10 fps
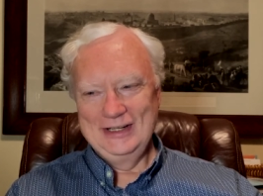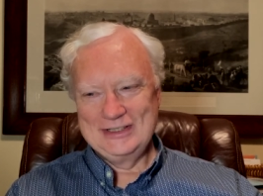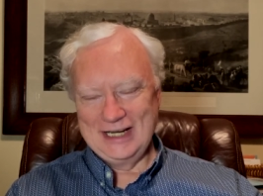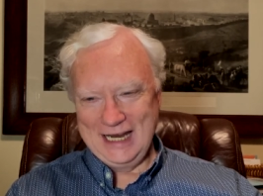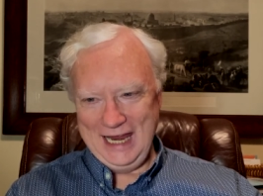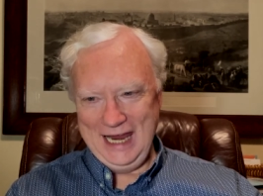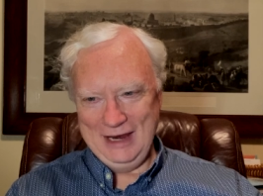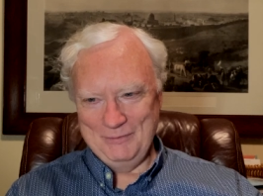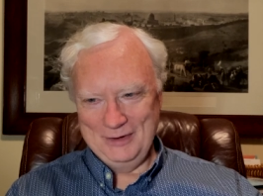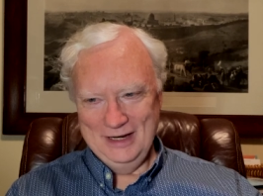to
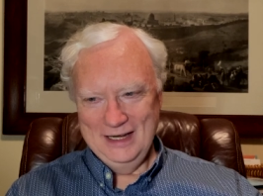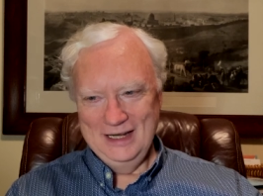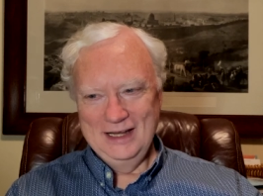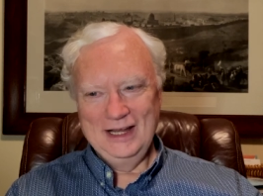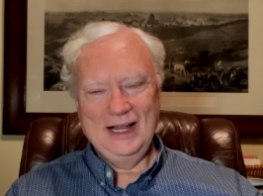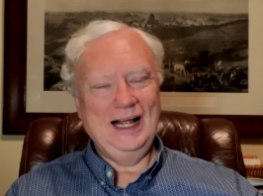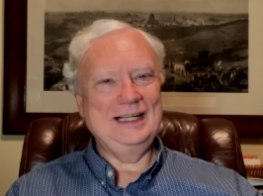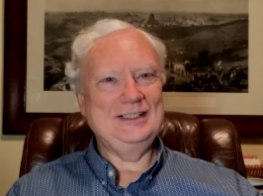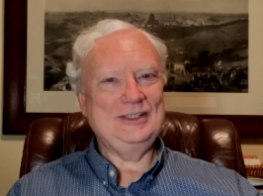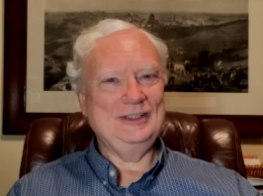keep
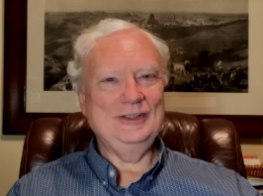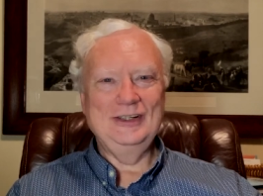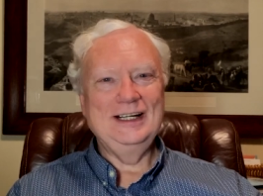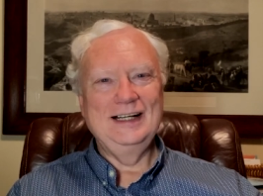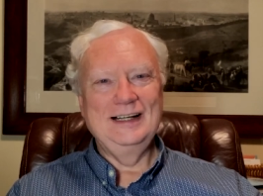unto